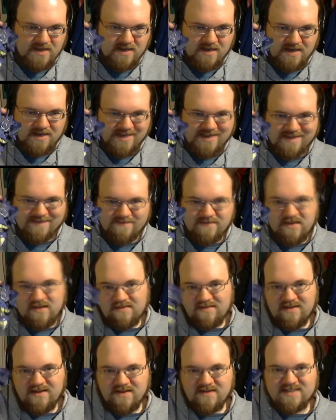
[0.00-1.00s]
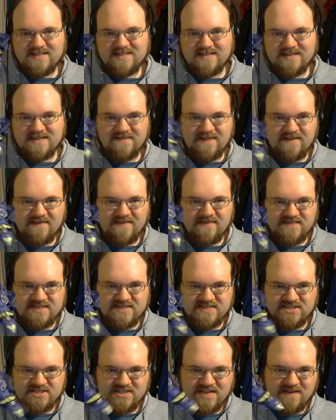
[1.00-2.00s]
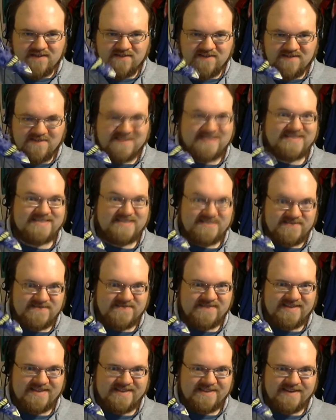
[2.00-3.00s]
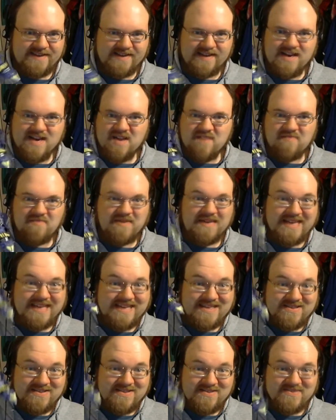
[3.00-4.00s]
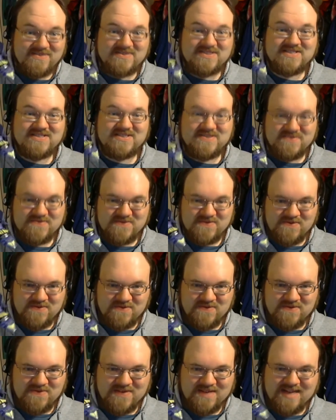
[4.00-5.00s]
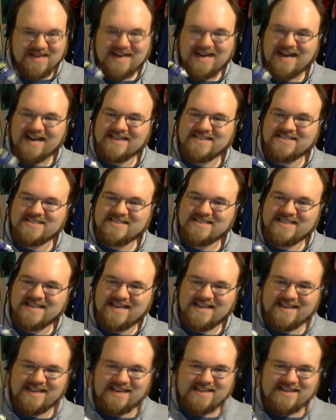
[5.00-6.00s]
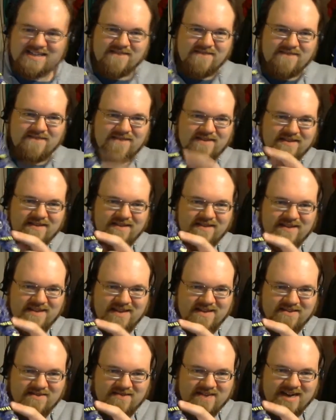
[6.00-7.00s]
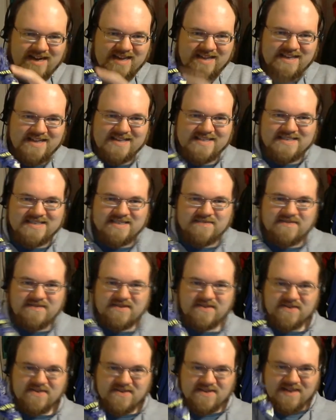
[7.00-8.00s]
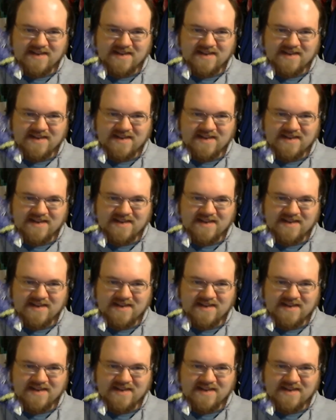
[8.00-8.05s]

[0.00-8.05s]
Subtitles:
Again, you know, he's like FOC Shockwave. He doesn't do anything, but he looks so cool. I love the yellow highlights up here.